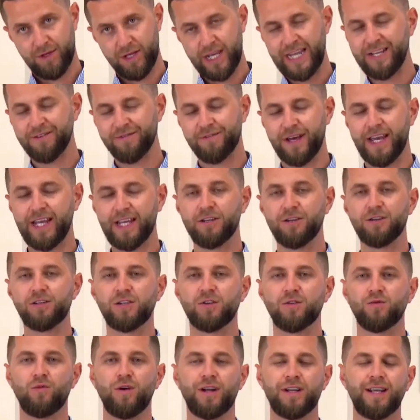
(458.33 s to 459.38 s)
invaders
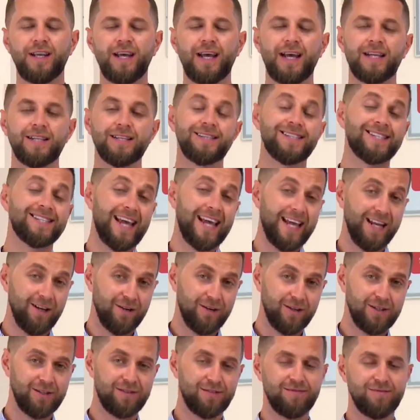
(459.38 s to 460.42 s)
on one hand,
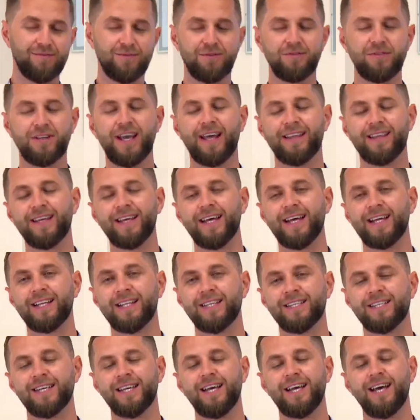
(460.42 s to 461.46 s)
sailors on the other
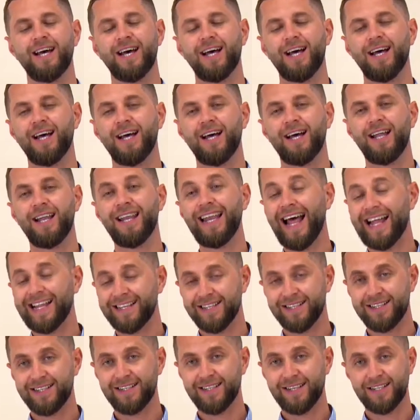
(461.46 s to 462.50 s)
hand, uh,
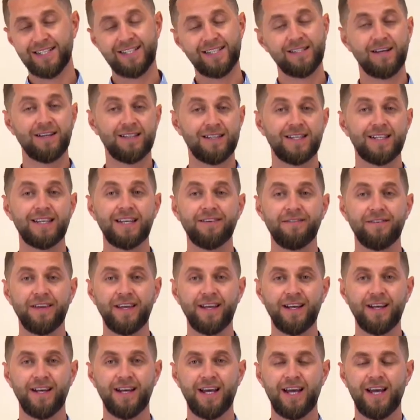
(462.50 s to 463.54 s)
landed and started
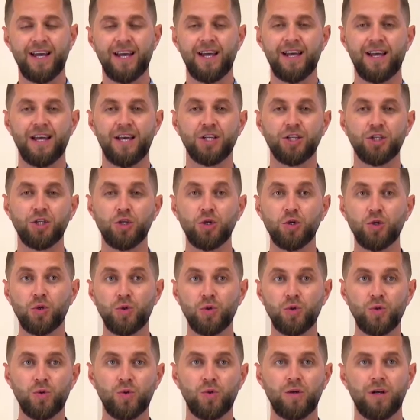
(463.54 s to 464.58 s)
living, a
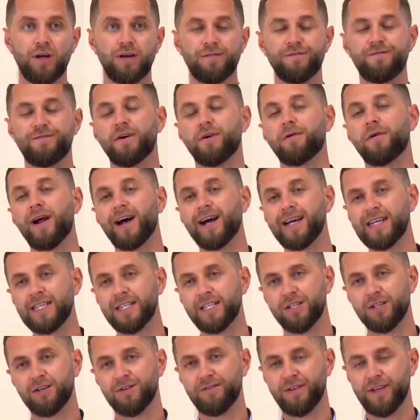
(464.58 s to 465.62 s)
new
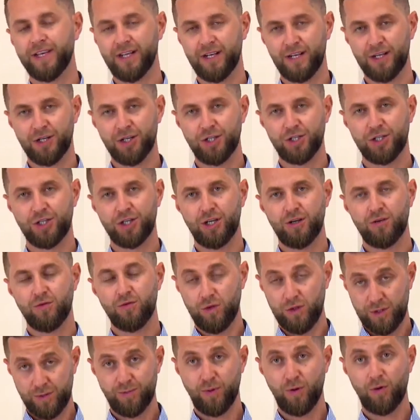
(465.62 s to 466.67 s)
variety of English
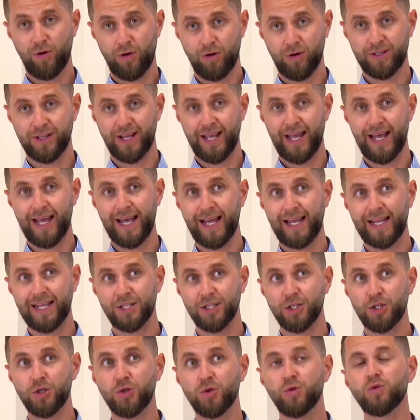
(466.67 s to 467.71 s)
was born, a
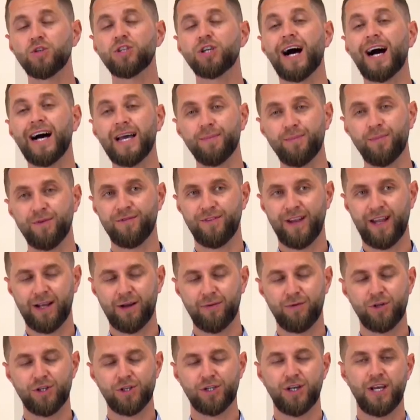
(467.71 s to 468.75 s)
new type of
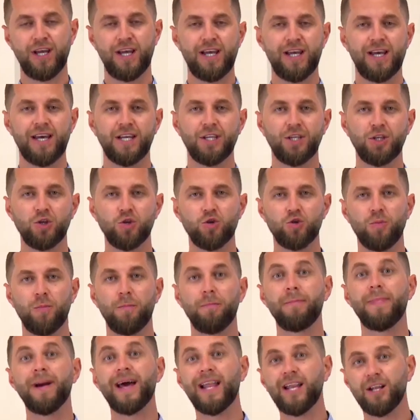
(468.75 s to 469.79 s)
language, a new
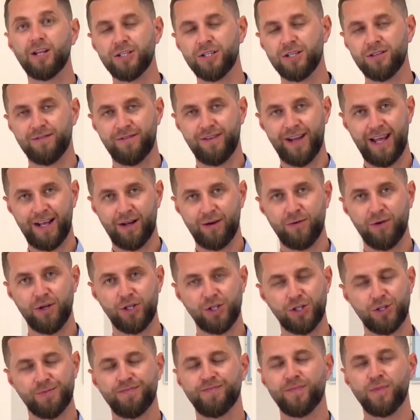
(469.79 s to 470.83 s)
melody of
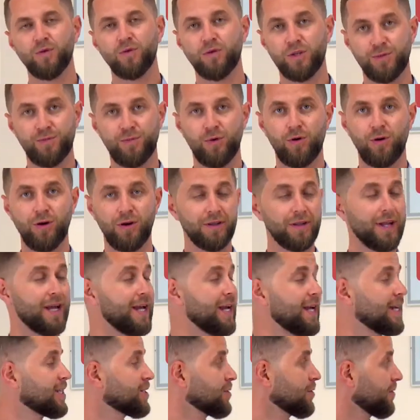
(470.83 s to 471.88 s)
language was born.
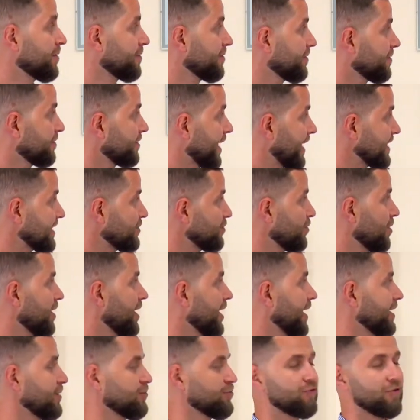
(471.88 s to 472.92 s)
So that's
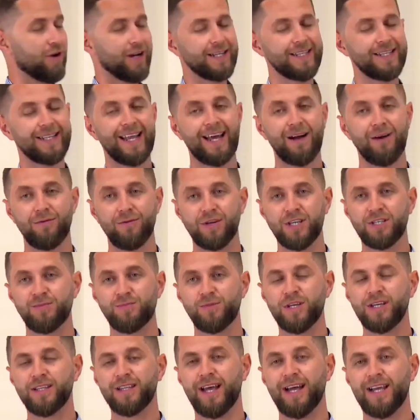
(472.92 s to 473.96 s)
why right now we
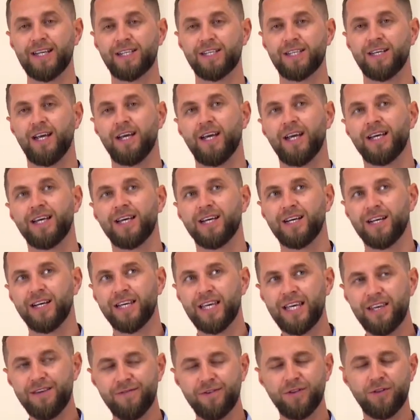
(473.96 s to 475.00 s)
speak that
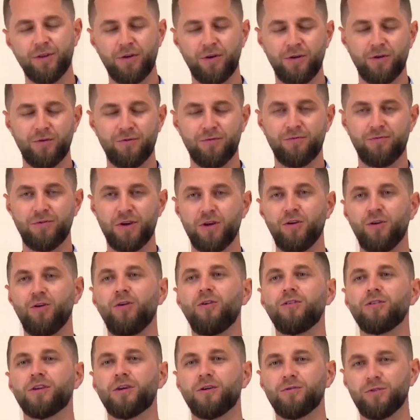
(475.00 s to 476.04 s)
even though we
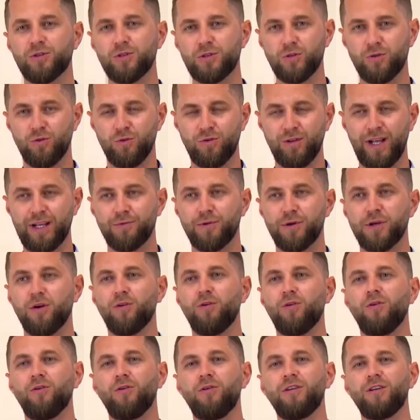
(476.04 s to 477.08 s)
all go to school and we
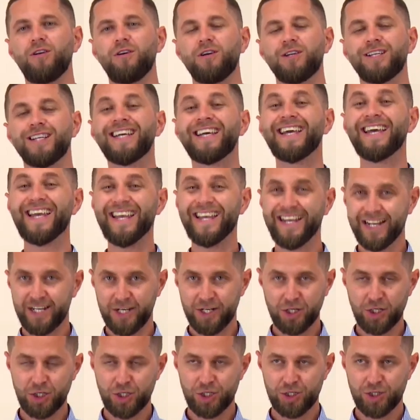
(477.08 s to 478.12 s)
all learn
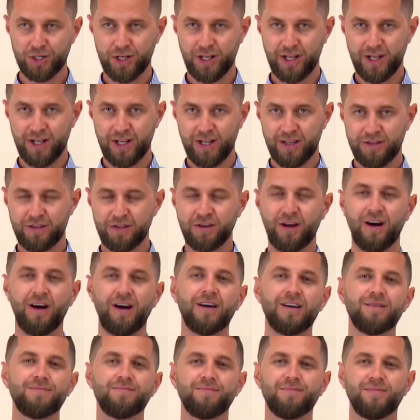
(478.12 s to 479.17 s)
English, there
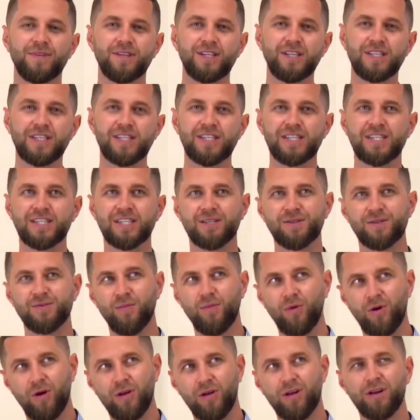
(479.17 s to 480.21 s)
are
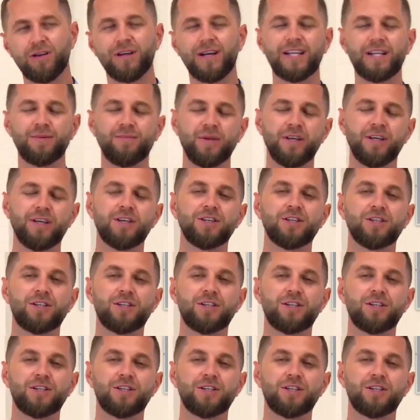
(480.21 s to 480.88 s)
smaller and bigger